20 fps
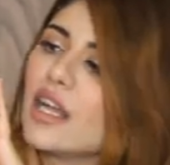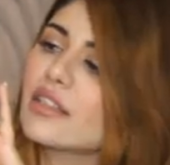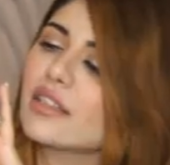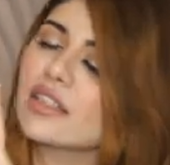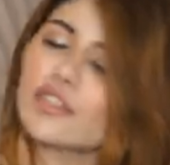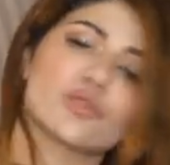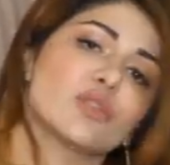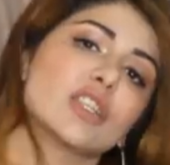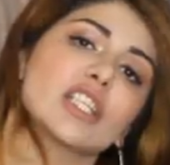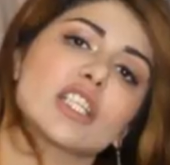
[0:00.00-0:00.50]

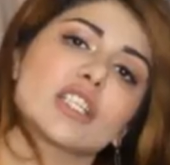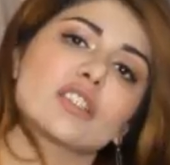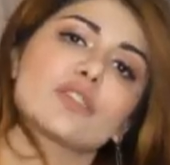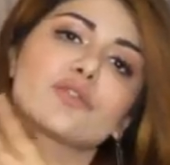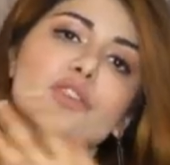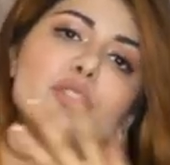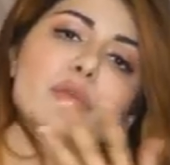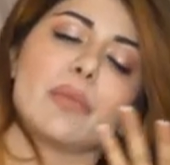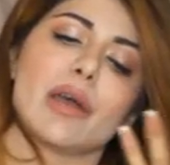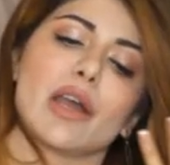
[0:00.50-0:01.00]
This retails
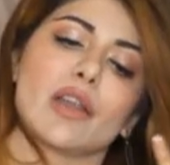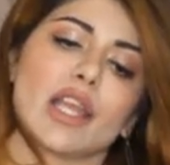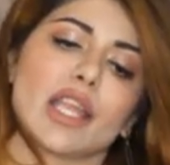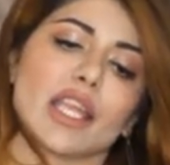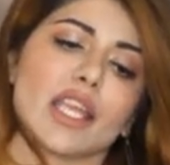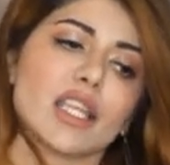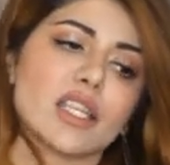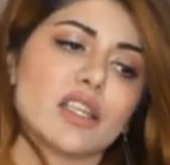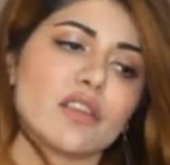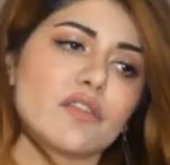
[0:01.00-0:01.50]
for about like
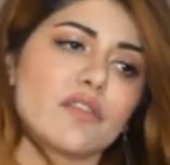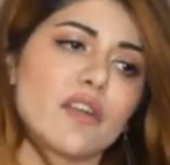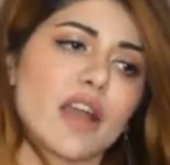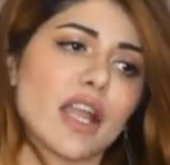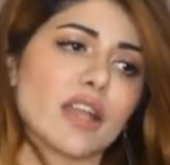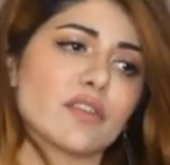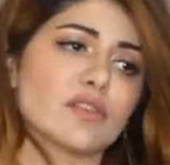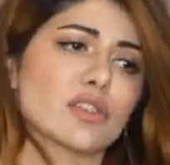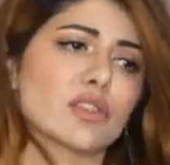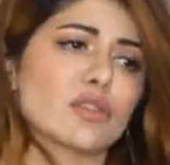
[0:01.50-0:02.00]

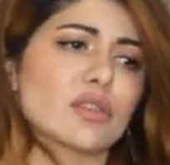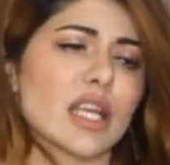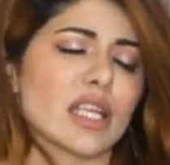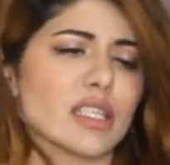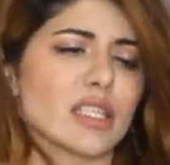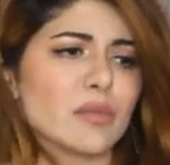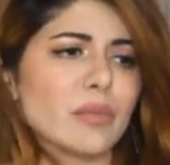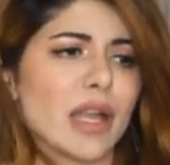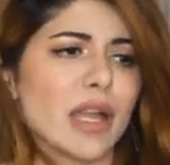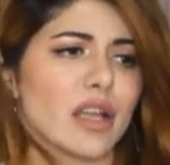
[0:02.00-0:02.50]
85 to
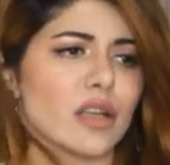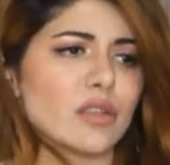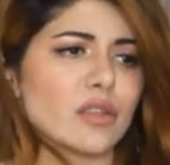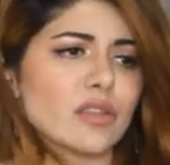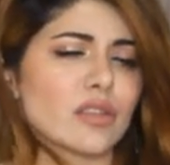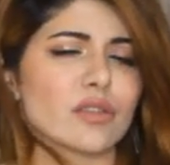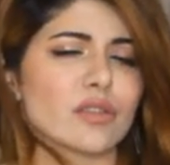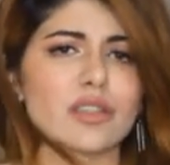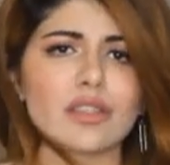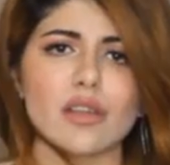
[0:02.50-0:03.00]
90
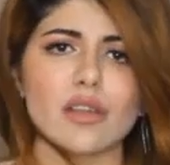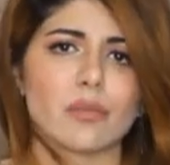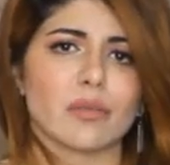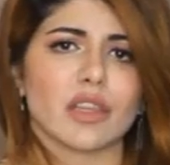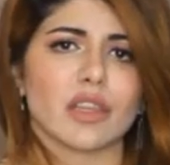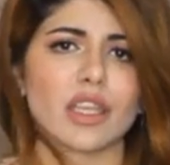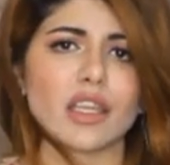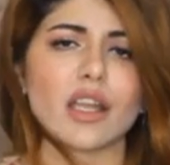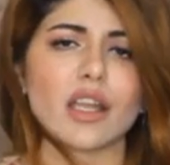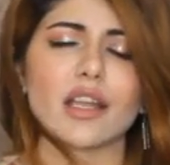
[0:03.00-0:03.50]
pounds or
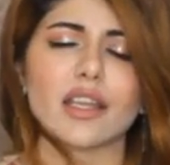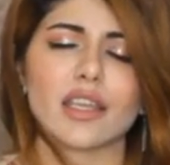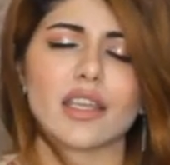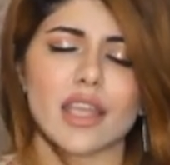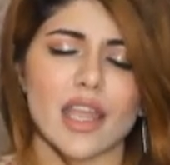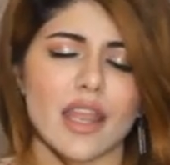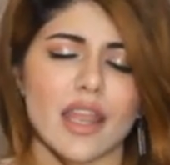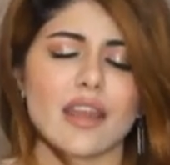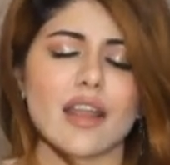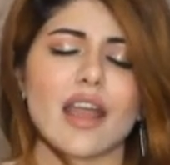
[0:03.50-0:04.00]
something.
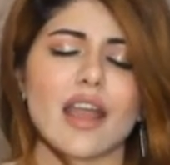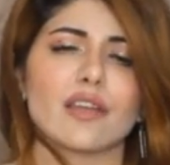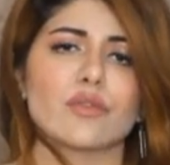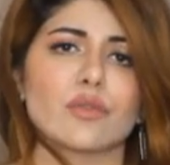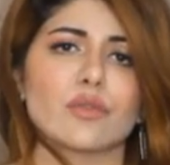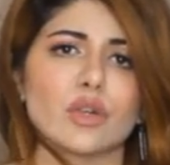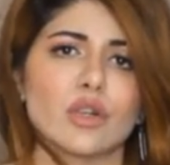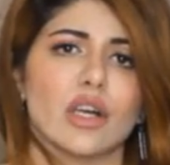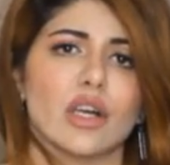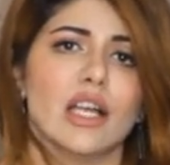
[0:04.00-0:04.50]
Again, I
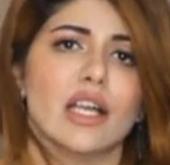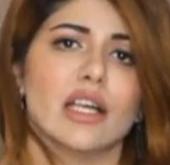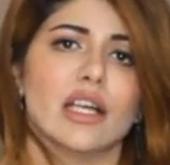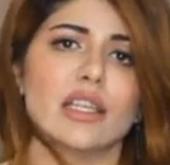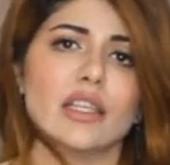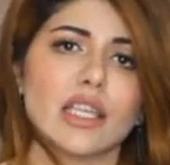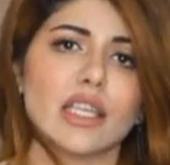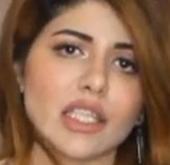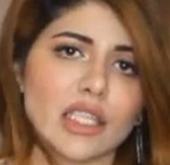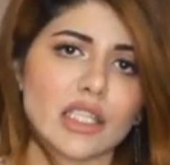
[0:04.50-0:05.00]
will
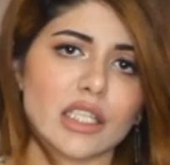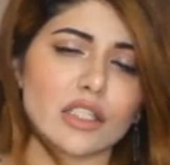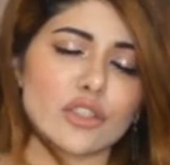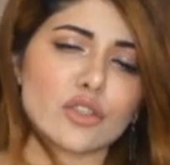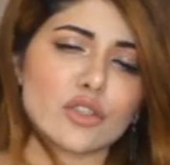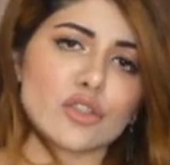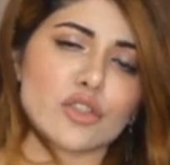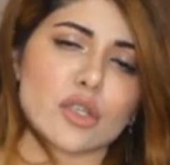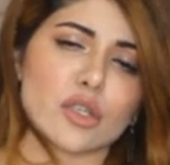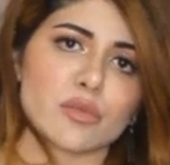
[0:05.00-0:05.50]
link in the
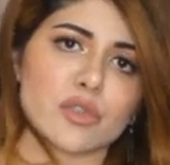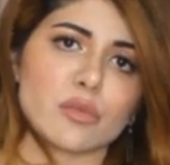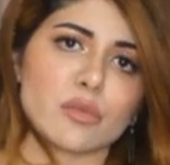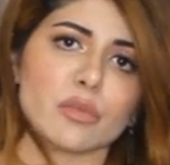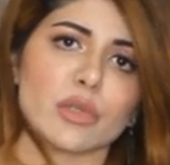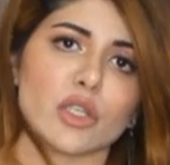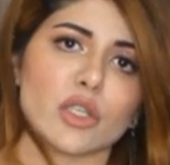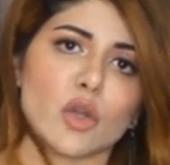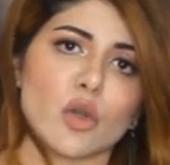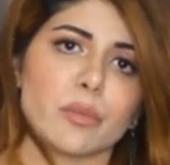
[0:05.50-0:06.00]
description
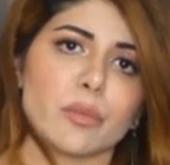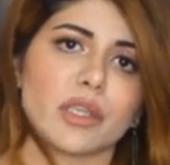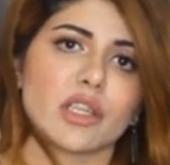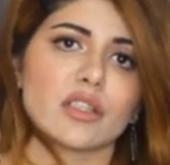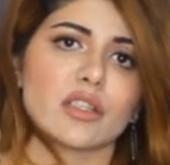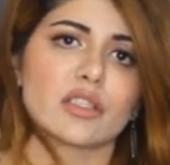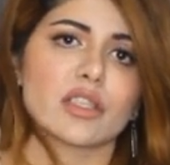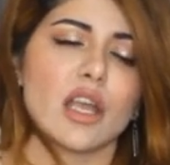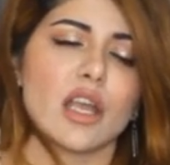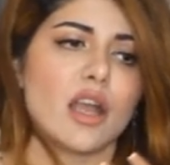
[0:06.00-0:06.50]
below
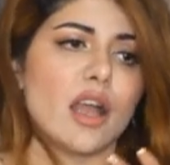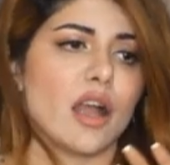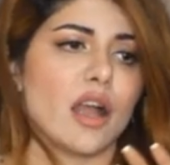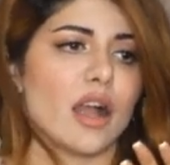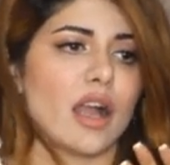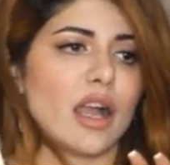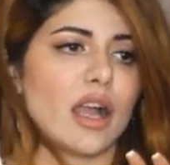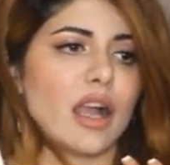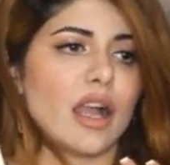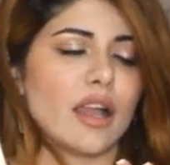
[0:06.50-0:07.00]
because
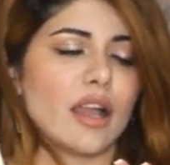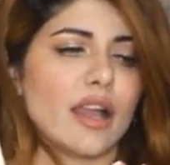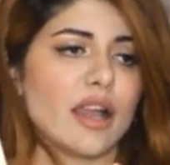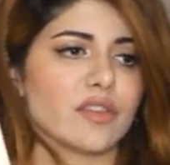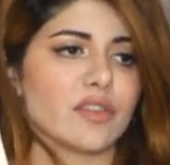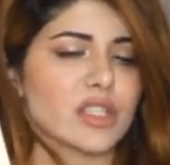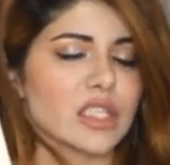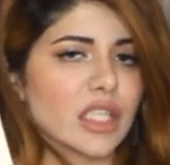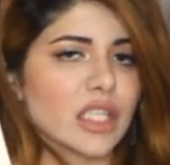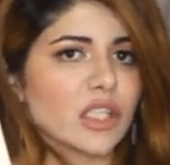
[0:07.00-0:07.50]
I have
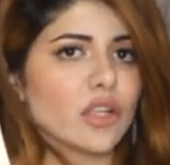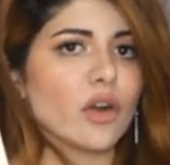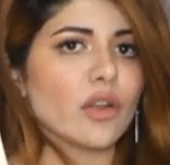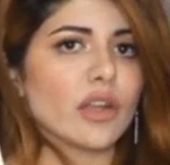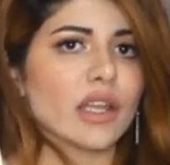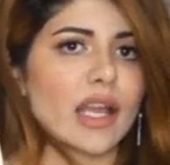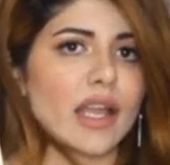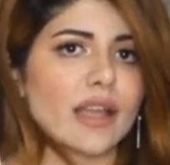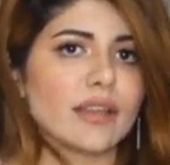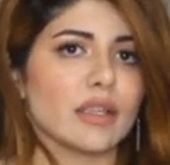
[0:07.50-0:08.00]
seen
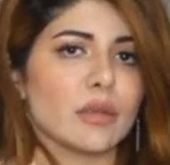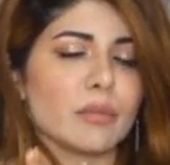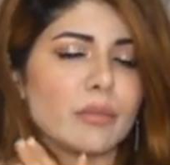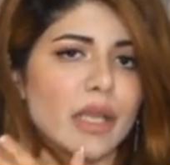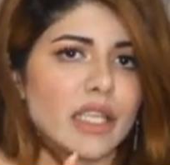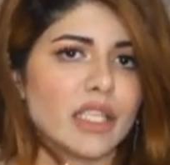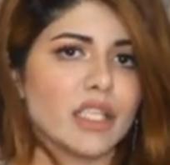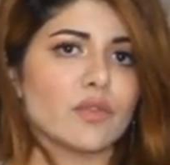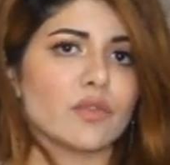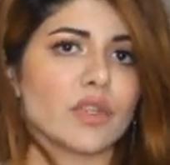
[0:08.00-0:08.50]
online that
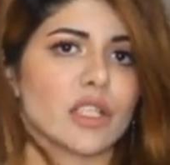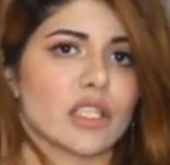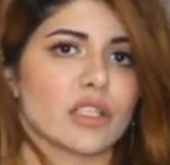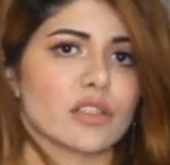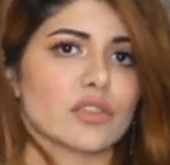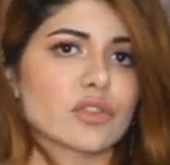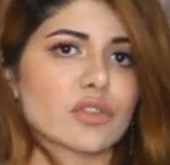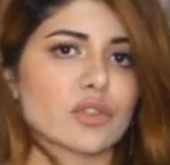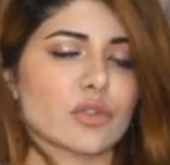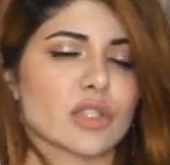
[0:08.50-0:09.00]
many retail
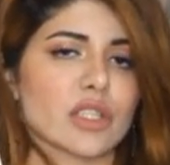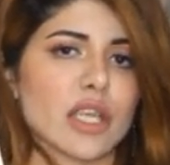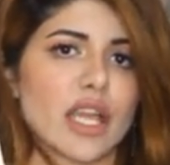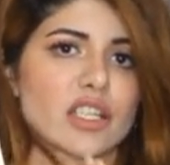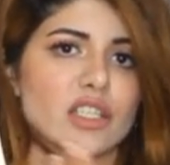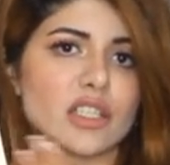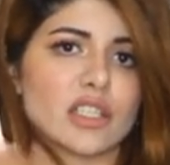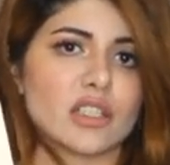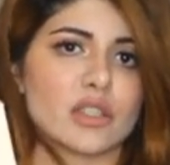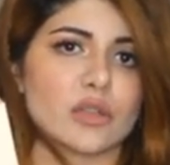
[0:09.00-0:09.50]
stores are
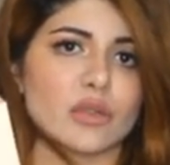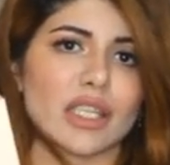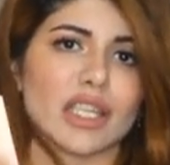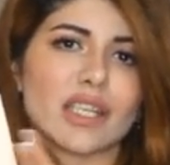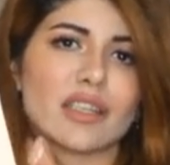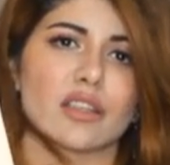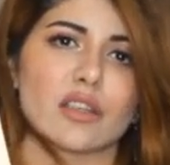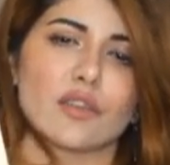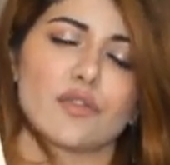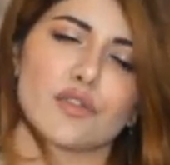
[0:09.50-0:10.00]
actually doing
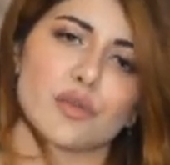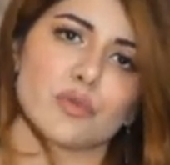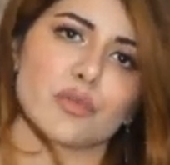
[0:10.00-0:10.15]
it at different